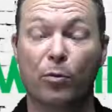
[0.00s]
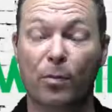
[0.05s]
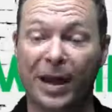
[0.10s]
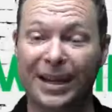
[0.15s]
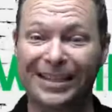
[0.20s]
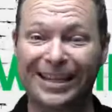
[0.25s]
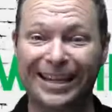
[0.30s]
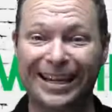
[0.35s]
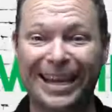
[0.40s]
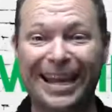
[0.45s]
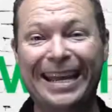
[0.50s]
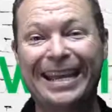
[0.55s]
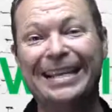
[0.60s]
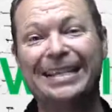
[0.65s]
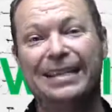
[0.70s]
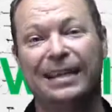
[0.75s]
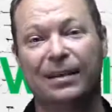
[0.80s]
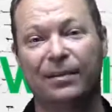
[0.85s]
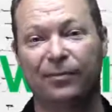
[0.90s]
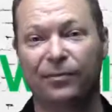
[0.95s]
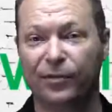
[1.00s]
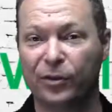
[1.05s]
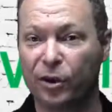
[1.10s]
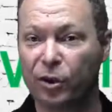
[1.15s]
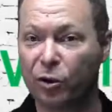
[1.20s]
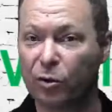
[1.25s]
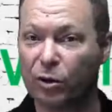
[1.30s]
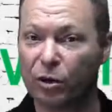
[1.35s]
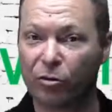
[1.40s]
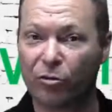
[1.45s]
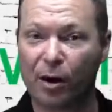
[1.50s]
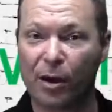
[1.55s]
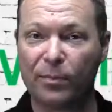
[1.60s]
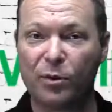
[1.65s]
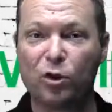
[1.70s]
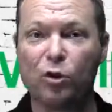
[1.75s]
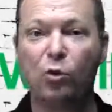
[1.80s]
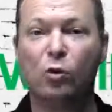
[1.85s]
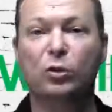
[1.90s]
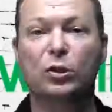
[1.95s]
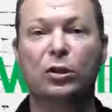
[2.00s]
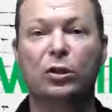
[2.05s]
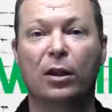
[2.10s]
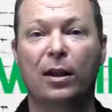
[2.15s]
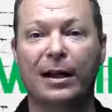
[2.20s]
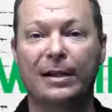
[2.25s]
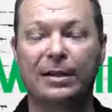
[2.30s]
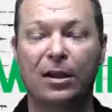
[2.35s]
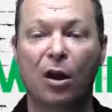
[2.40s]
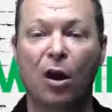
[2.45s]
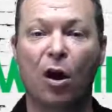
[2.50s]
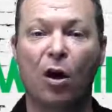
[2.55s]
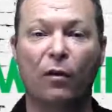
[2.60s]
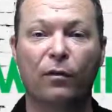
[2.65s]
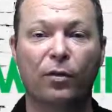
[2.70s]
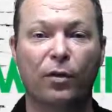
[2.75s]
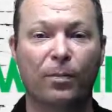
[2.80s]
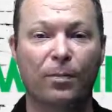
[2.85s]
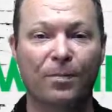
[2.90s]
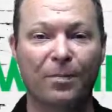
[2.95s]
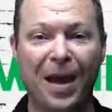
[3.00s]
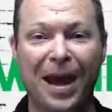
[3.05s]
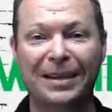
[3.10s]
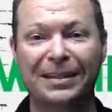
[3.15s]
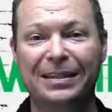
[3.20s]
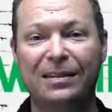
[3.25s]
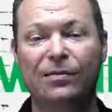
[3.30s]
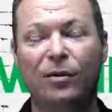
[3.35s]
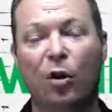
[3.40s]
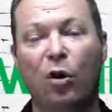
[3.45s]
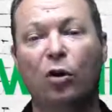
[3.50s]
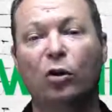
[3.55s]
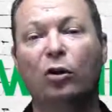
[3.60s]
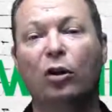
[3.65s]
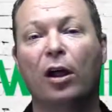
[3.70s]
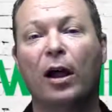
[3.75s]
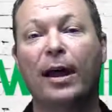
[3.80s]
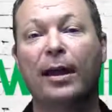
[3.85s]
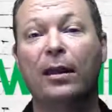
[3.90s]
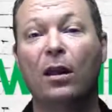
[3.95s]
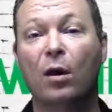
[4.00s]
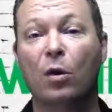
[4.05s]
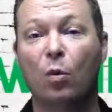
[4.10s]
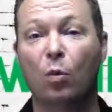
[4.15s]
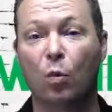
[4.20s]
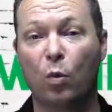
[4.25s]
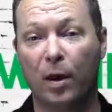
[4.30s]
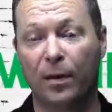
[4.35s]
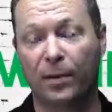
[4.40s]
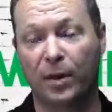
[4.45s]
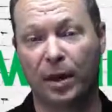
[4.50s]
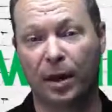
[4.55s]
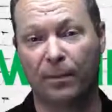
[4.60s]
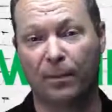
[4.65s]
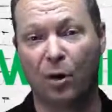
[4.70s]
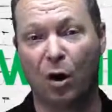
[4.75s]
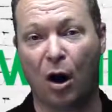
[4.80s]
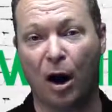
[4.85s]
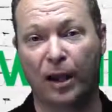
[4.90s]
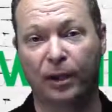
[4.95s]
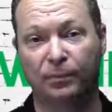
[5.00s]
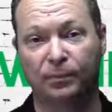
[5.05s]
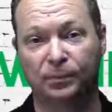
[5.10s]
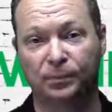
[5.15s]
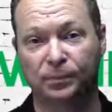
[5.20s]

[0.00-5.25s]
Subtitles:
makes it easy for you to grab your slice of the massive online webinar pie.